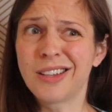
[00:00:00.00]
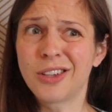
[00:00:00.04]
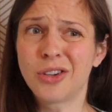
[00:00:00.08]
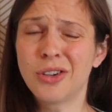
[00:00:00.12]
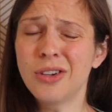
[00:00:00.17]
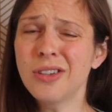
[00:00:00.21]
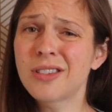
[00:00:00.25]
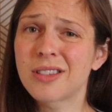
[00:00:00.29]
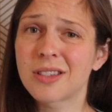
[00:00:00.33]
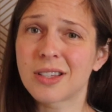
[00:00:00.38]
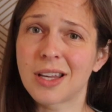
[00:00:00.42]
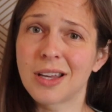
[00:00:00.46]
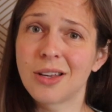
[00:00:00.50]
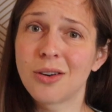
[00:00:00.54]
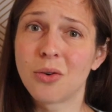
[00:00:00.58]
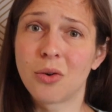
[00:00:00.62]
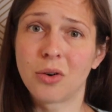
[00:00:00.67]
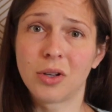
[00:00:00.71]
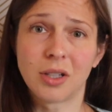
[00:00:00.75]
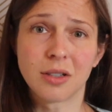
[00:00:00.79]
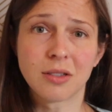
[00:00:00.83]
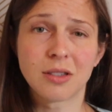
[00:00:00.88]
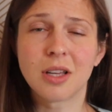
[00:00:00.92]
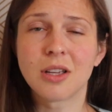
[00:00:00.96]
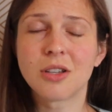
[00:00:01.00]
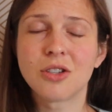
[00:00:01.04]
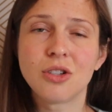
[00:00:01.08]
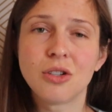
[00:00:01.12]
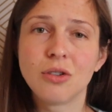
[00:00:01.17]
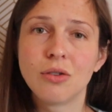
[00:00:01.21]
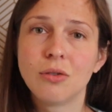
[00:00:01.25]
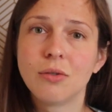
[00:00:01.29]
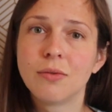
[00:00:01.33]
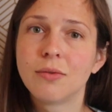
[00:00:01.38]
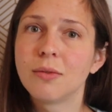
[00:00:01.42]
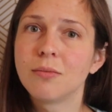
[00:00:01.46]
good skin oils that
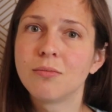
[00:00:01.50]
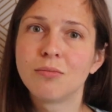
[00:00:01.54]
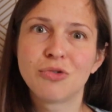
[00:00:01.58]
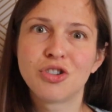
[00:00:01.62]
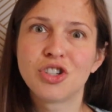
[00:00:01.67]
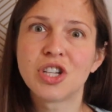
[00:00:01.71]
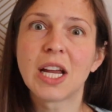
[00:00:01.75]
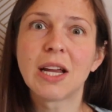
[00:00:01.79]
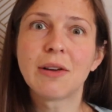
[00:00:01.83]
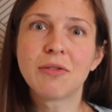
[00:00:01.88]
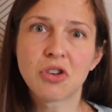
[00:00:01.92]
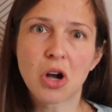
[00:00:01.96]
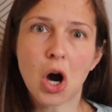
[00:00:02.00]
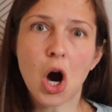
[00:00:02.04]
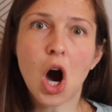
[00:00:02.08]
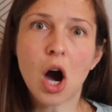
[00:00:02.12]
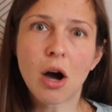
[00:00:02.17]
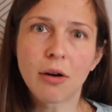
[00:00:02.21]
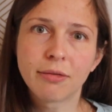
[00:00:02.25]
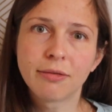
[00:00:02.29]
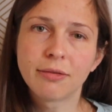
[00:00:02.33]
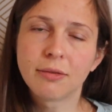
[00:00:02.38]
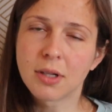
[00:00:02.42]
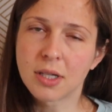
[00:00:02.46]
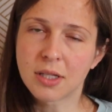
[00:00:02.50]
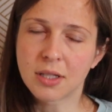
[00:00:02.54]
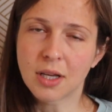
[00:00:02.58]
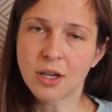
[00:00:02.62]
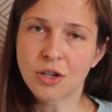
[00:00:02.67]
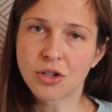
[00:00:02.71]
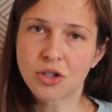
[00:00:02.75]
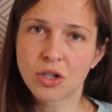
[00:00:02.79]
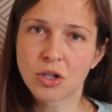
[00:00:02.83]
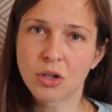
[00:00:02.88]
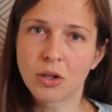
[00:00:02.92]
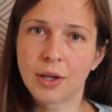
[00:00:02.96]
you've shaved off
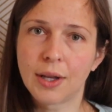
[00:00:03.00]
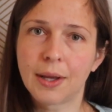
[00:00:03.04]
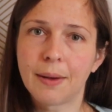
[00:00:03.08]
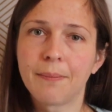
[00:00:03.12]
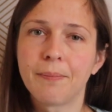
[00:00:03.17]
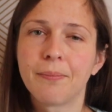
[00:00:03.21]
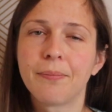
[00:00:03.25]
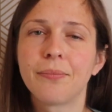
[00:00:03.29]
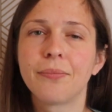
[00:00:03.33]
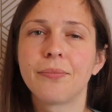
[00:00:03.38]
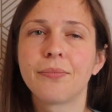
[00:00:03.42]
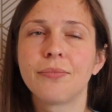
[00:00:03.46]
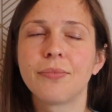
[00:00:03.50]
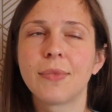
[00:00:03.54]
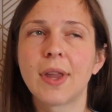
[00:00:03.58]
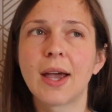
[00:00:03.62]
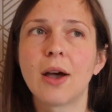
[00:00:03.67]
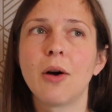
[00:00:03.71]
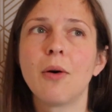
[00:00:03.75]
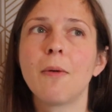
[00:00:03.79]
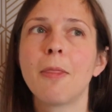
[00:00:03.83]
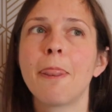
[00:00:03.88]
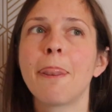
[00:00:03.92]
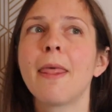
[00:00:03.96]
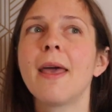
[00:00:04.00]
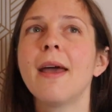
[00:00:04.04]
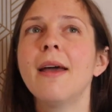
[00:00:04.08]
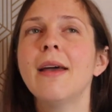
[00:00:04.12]
essentially. Now,